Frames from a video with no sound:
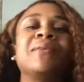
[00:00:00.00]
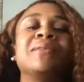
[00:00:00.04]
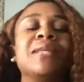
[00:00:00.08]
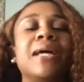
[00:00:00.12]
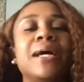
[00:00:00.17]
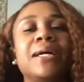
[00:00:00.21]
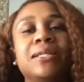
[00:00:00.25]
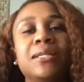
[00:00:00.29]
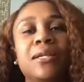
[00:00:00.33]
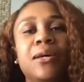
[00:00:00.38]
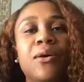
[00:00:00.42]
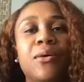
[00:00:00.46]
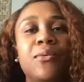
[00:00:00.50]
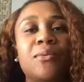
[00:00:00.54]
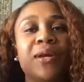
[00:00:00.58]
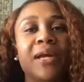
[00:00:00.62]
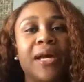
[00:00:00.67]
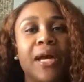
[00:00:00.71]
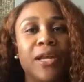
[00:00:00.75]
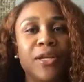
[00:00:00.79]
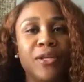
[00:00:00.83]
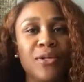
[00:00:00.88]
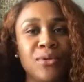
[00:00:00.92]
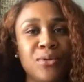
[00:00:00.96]
I was like, so we
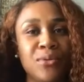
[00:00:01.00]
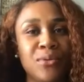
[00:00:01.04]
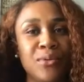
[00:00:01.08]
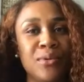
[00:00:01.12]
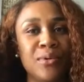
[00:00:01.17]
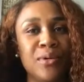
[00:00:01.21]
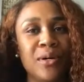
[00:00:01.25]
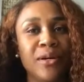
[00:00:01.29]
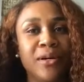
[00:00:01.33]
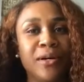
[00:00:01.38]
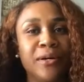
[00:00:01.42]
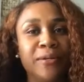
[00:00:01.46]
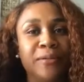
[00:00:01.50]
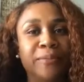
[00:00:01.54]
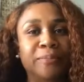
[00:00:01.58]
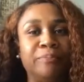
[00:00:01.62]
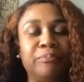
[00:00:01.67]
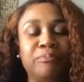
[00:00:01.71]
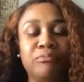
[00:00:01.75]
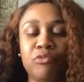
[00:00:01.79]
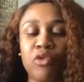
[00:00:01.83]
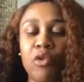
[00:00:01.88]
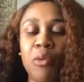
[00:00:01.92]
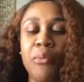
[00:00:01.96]
gotta do
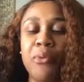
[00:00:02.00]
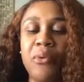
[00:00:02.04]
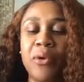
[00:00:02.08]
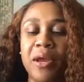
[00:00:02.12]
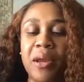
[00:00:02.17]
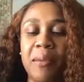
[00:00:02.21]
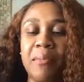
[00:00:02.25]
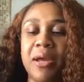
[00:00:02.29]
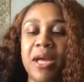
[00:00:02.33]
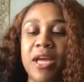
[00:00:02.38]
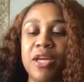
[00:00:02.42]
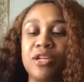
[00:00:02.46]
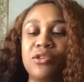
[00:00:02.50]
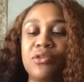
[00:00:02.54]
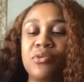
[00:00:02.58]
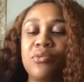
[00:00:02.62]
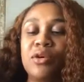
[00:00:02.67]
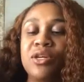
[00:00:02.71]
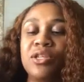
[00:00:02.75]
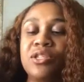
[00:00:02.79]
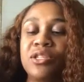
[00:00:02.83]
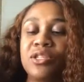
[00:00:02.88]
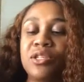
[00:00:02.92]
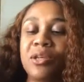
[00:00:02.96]
report. I'm gonna ask you a
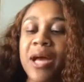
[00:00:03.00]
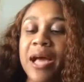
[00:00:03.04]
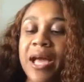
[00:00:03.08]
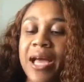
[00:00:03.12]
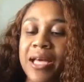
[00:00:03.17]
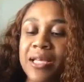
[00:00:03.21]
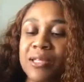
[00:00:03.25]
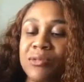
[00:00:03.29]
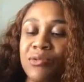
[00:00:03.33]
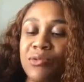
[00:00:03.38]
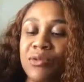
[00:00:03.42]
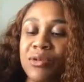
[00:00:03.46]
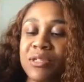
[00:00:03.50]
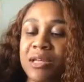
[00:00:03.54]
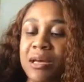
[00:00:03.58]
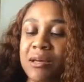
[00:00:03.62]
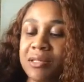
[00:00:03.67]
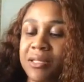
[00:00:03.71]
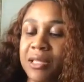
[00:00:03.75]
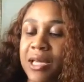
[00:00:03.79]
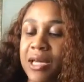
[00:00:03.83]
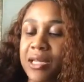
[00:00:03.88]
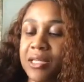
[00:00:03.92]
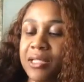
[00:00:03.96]
question. So I asked a question. I
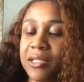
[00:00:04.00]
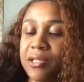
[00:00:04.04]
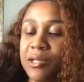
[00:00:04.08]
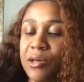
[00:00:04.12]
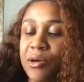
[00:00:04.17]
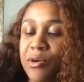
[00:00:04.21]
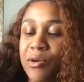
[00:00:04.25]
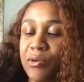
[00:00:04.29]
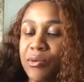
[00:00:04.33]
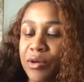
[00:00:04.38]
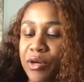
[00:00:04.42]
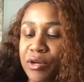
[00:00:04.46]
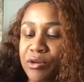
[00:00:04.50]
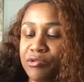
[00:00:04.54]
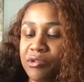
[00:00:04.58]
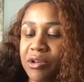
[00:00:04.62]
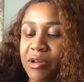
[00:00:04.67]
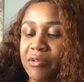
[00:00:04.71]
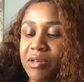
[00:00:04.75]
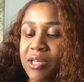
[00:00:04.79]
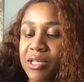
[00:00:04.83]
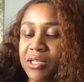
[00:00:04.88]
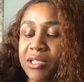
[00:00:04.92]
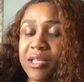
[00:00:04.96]
was like, so where you
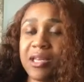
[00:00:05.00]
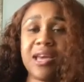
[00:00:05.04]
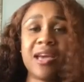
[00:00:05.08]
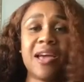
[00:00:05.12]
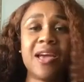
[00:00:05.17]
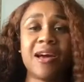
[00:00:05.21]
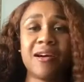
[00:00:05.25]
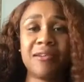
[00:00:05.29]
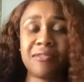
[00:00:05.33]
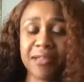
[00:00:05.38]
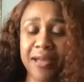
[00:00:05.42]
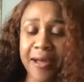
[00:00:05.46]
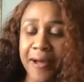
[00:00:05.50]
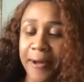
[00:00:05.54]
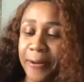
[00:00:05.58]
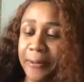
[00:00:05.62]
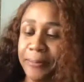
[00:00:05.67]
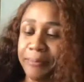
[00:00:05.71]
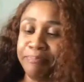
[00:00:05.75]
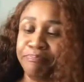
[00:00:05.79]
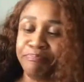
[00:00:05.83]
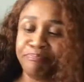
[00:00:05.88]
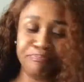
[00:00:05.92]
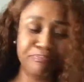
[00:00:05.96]
driving? He said, hell
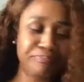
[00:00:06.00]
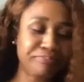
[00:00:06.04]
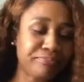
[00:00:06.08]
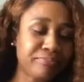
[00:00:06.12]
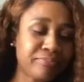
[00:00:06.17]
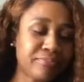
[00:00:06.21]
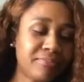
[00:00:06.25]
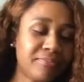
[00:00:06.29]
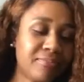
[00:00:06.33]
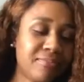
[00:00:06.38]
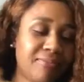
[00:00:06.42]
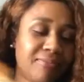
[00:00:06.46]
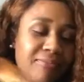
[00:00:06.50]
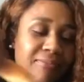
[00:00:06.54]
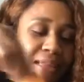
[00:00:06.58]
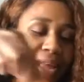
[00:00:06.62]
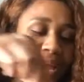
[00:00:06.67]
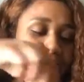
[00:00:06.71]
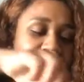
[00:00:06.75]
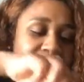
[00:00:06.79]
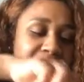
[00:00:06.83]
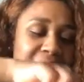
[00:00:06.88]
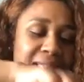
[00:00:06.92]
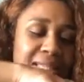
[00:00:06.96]
no.
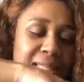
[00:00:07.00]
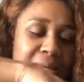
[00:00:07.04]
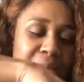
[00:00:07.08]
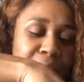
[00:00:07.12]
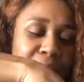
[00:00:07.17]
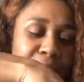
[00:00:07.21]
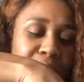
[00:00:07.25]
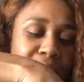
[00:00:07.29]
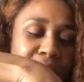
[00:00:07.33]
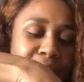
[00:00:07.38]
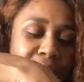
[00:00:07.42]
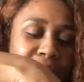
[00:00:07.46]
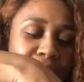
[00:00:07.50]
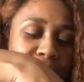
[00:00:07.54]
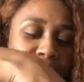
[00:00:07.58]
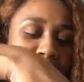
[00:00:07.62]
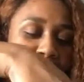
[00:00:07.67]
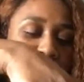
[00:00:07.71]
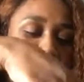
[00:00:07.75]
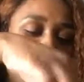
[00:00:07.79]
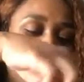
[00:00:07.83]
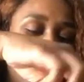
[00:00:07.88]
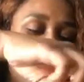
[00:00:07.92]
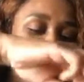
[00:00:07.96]
I said, well,
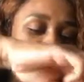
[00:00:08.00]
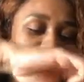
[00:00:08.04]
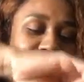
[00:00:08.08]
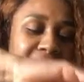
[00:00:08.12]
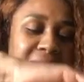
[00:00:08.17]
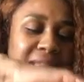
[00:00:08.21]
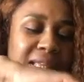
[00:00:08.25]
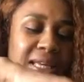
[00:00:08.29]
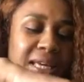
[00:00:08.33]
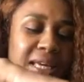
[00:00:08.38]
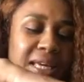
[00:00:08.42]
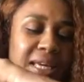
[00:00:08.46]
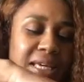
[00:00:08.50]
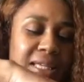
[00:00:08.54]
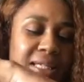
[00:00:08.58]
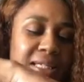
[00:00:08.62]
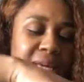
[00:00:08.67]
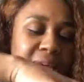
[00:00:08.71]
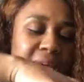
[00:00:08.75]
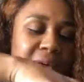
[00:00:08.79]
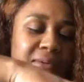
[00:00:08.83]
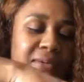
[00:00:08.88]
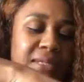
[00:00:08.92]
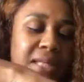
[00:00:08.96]
how old were you? I think he
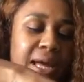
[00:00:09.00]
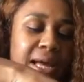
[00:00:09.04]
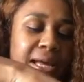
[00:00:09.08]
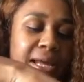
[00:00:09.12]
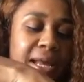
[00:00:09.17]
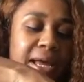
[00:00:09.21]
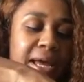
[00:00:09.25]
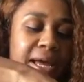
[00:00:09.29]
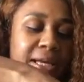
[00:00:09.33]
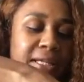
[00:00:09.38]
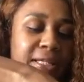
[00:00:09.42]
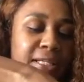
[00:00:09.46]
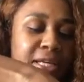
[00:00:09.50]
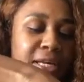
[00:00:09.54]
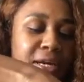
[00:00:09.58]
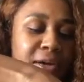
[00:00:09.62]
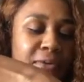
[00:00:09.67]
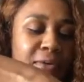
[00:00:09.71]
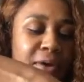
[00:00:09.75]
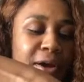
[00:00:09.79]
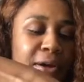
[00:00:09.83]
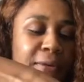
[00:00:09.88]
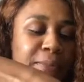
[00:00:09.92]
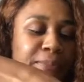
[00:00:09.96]
said he was like
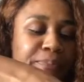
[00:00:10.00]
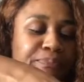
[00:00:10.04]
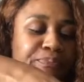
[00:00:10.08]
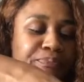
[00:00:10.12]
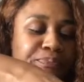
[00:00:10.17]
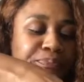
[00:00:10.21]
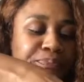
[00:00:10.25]
19, right?